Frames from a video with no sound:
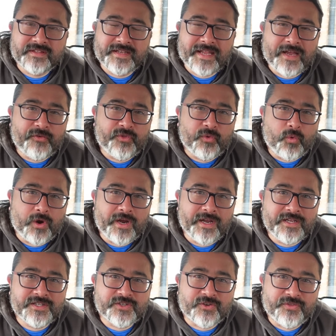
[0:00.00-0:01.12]
Now the
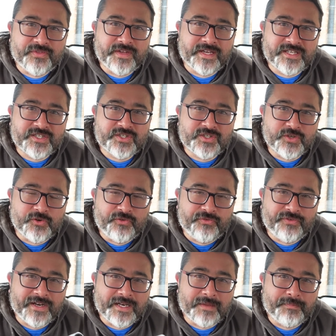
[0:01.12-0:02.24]
wires on this do
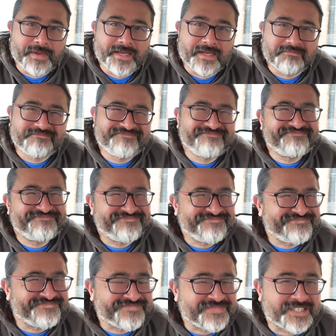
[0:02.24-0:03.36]
feel a bit
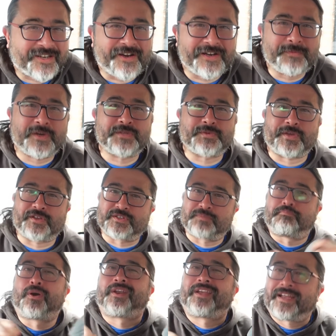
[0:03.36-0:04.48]
the kind of ones where you just
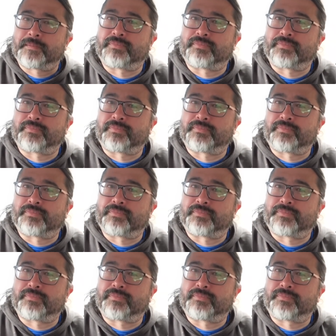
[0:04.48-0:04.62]
pull it and it